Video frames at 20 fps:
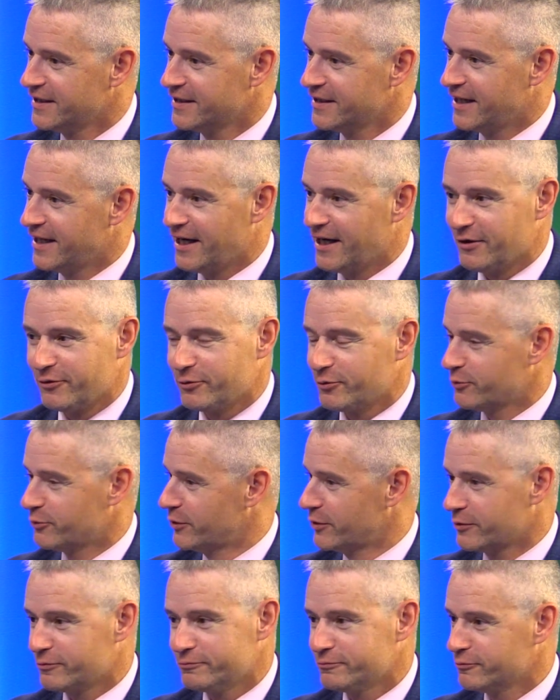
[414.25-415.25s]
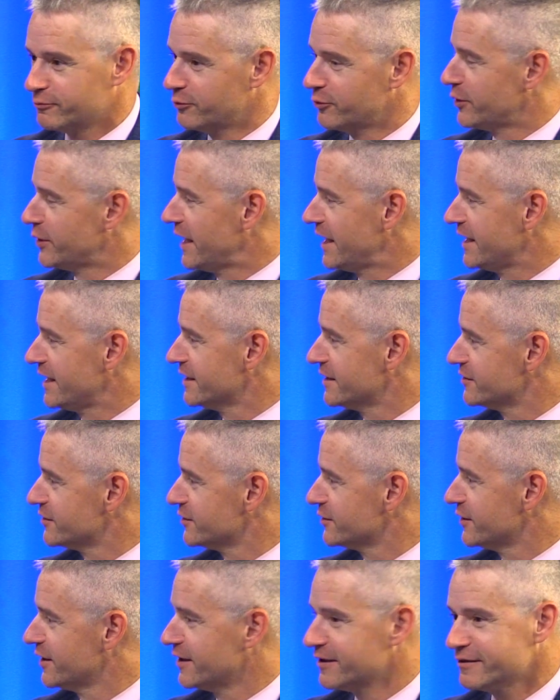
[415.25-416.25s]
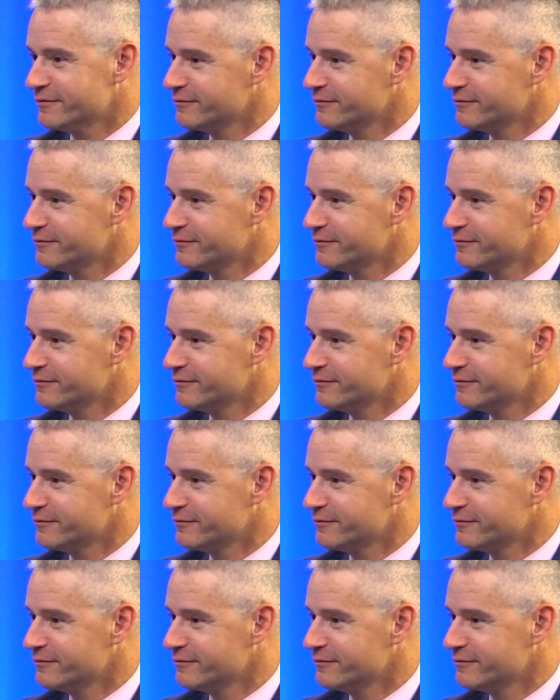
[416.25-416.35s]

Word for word: uh, we're, we're getting into the,